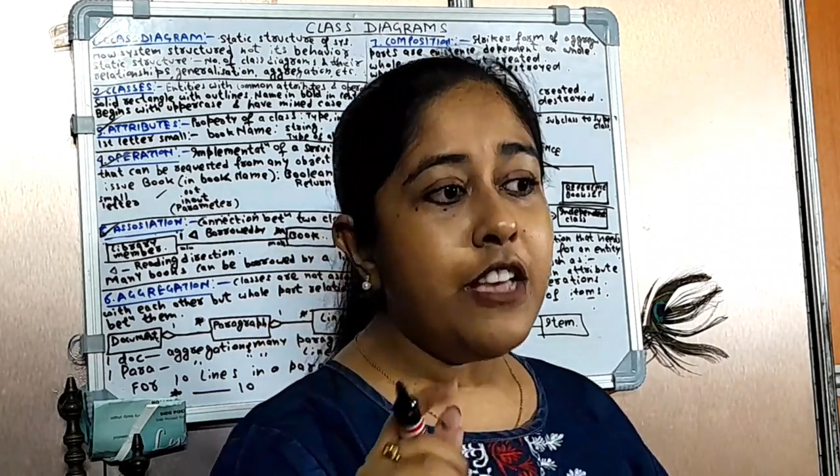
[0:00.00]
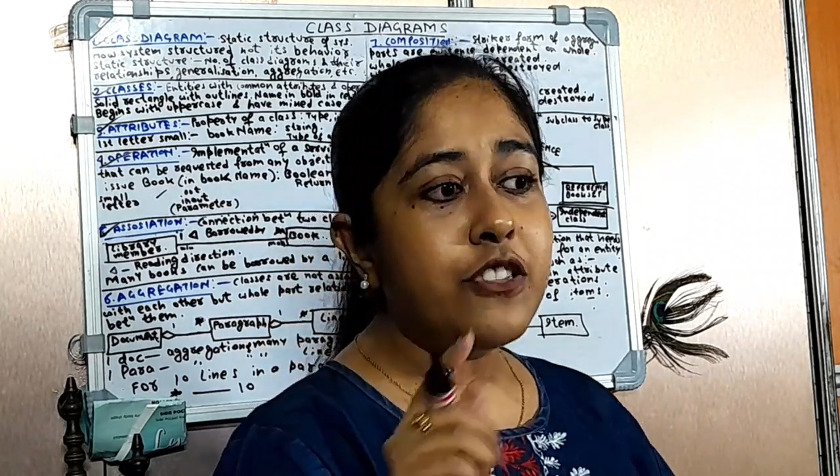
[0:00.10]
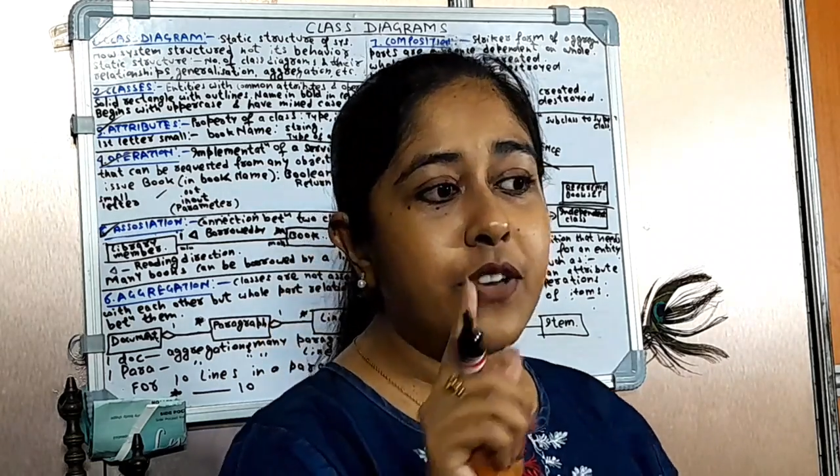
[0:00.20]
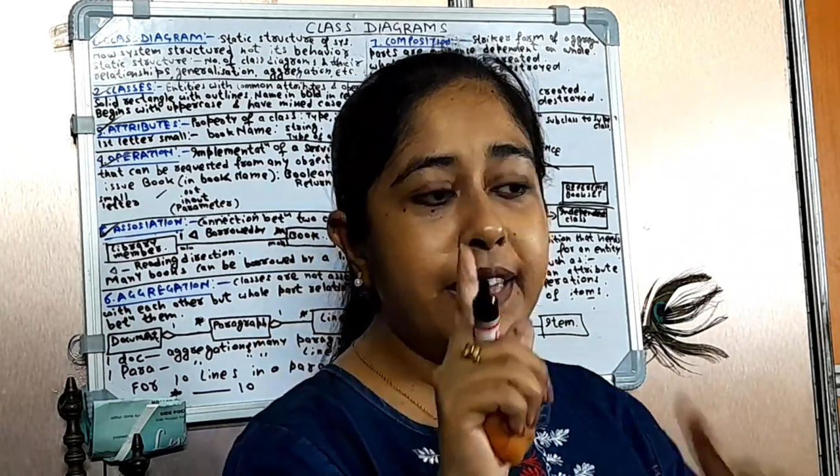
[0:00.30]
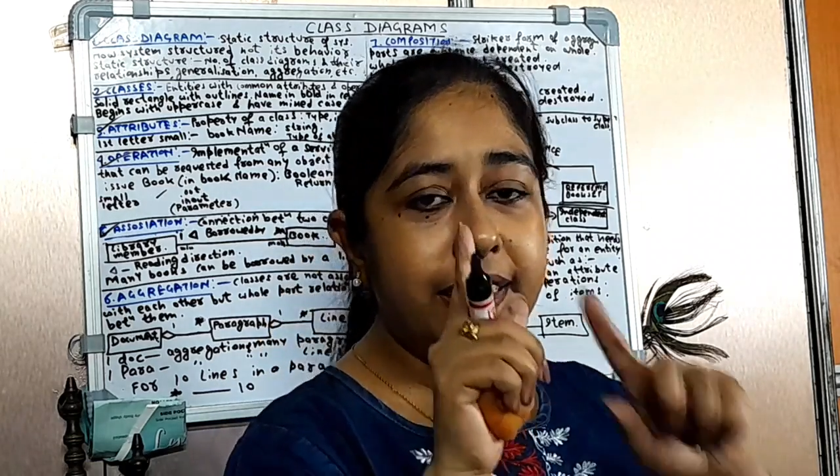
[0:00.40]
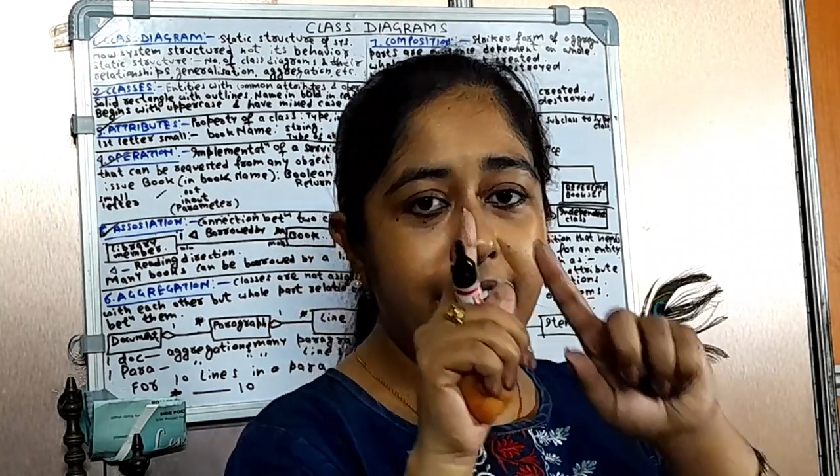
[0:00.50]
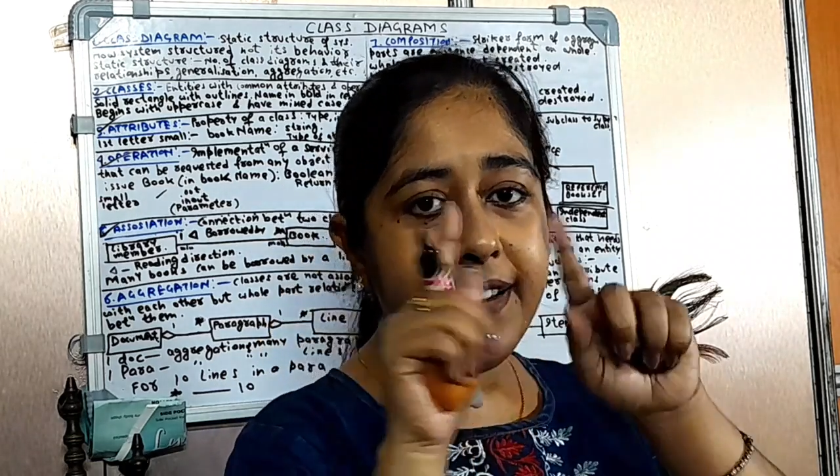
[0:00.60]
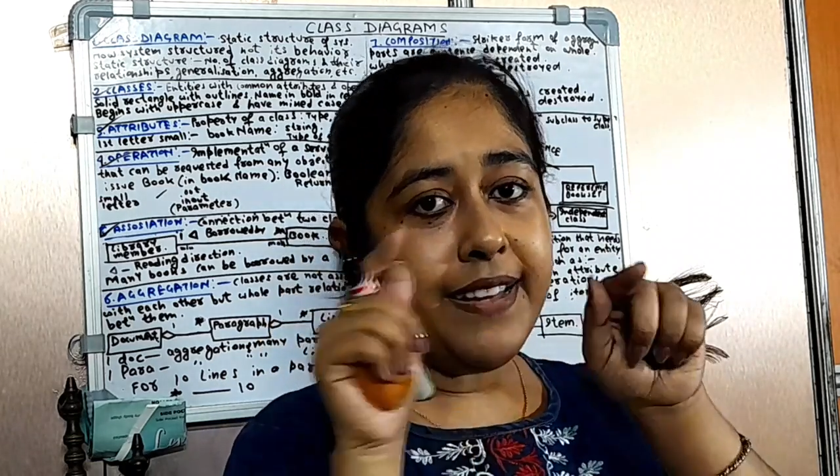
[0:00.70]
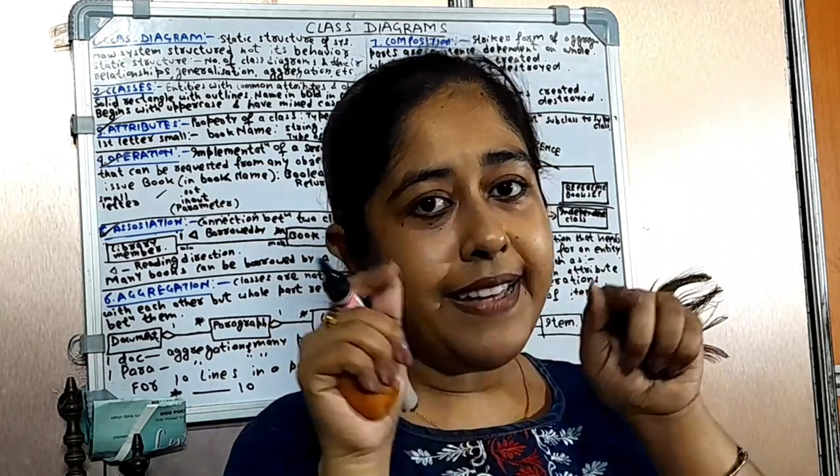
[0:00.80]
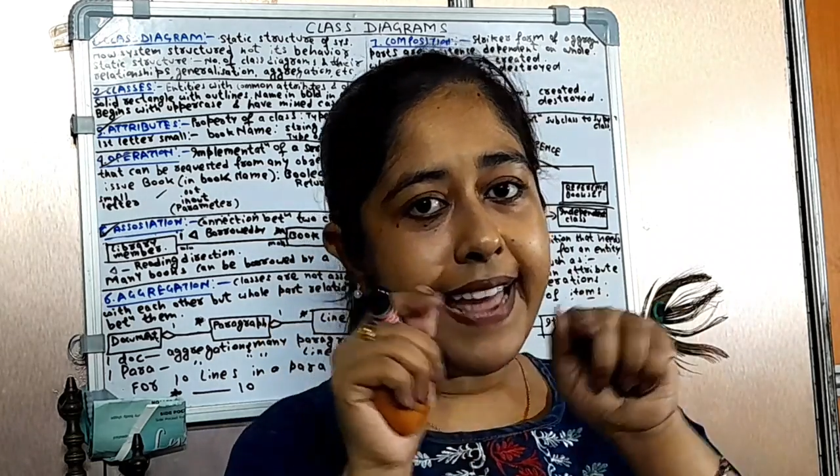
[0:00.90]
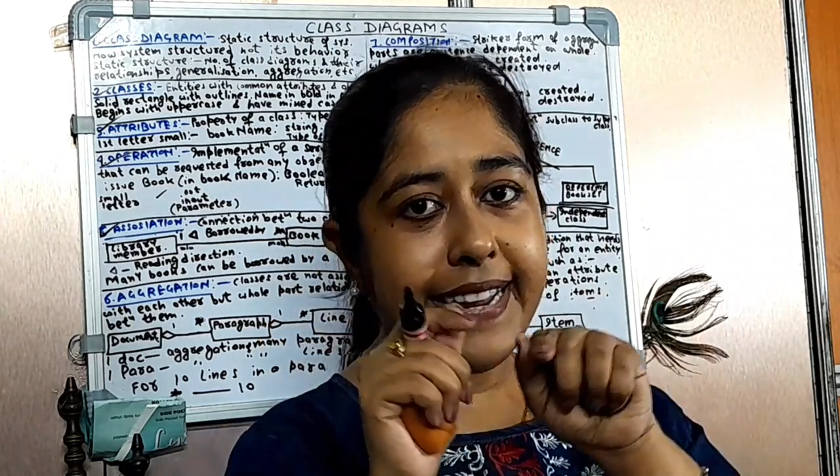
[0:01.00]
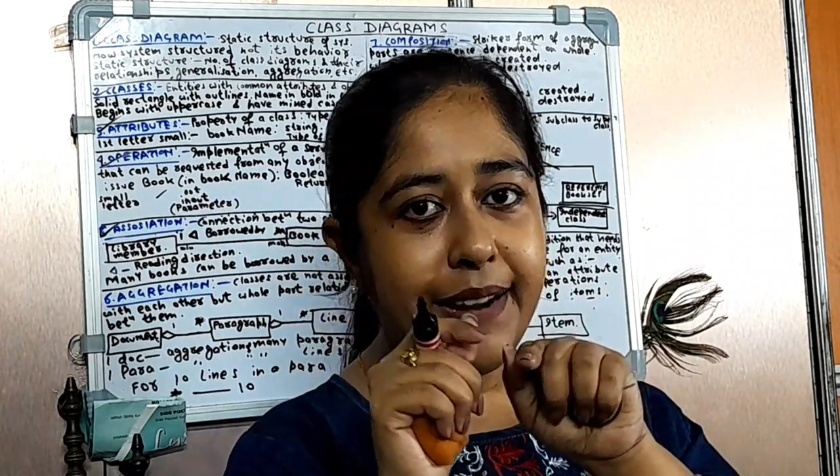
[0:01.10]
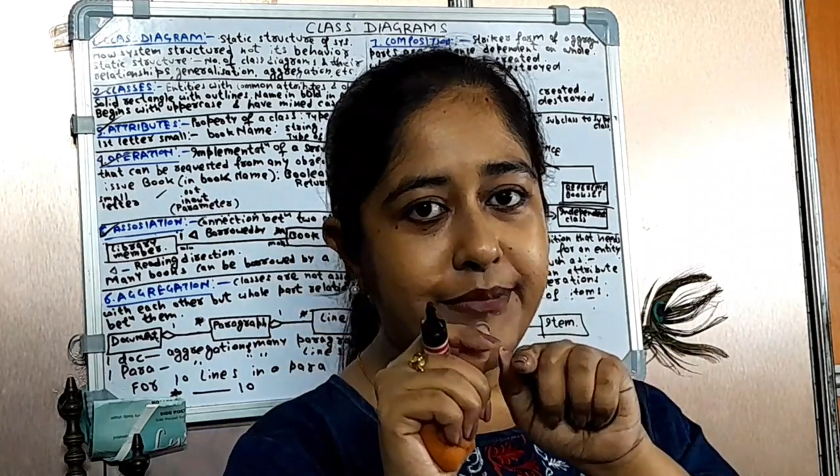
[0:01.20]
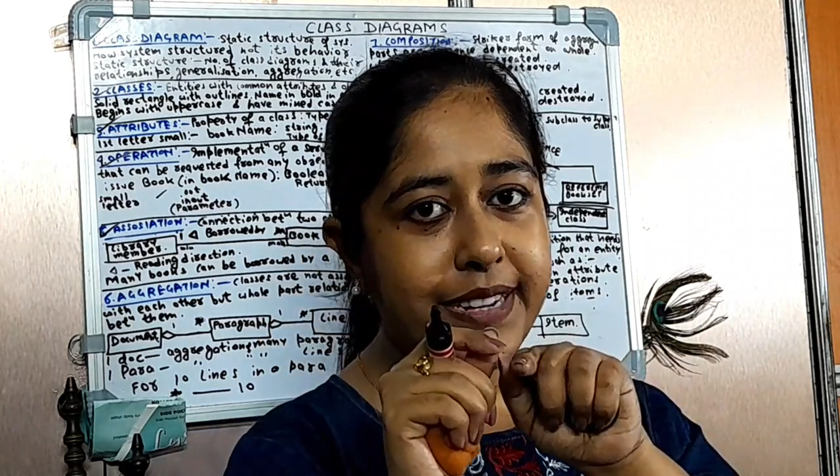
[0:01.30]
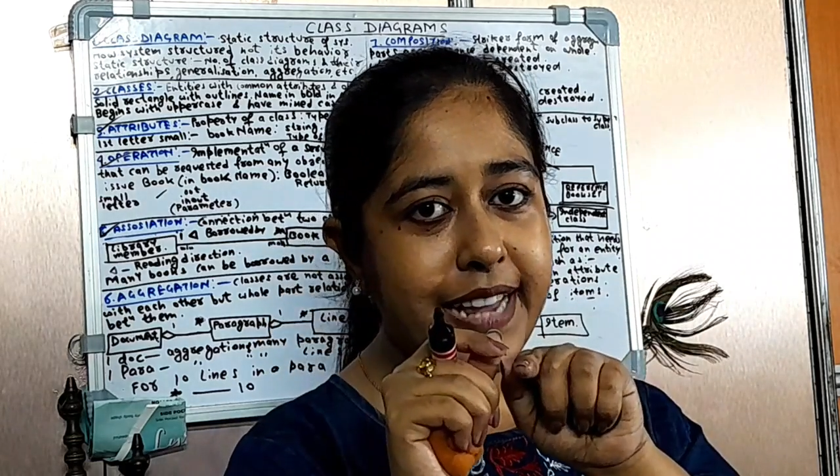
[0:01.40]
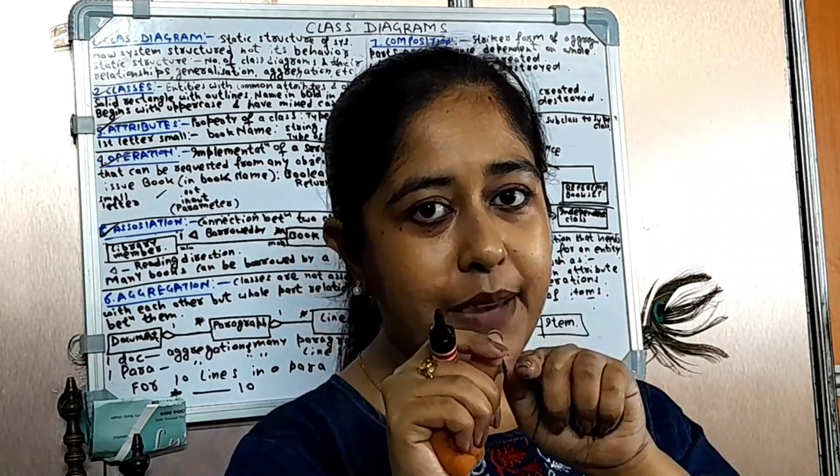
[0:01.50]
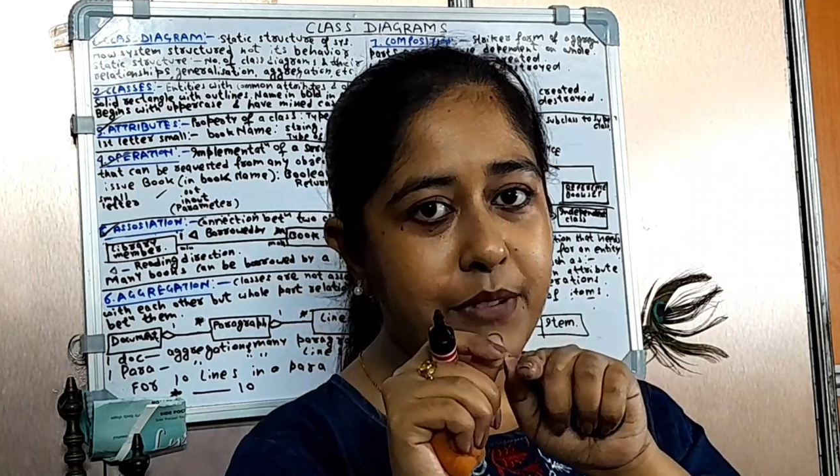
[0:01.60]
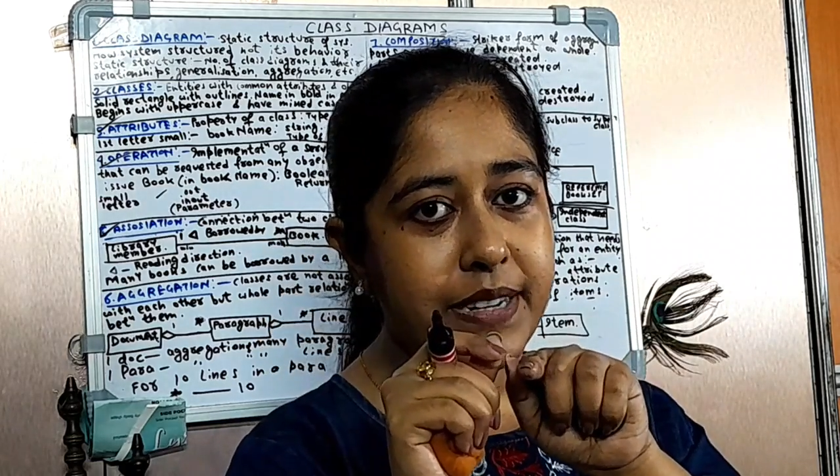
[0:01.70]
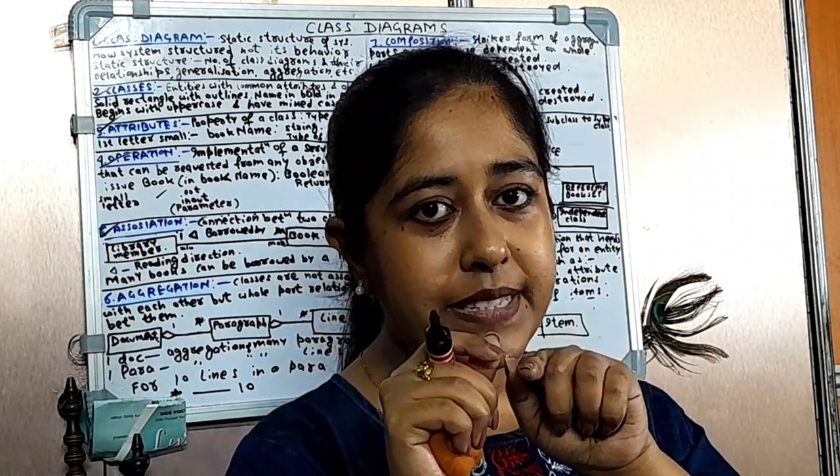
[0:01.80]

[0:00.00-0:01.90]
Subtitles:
So here an empty diamond